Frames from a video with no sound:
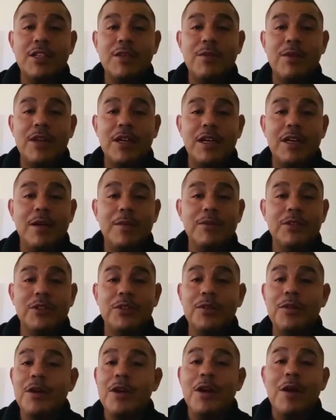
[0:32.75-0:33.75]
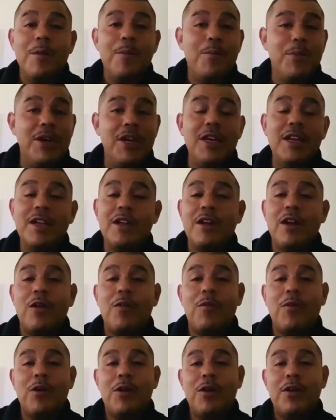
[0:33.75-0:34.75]
when it comes to being in our
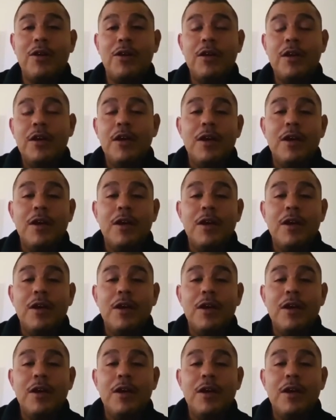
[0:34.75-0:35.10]
word,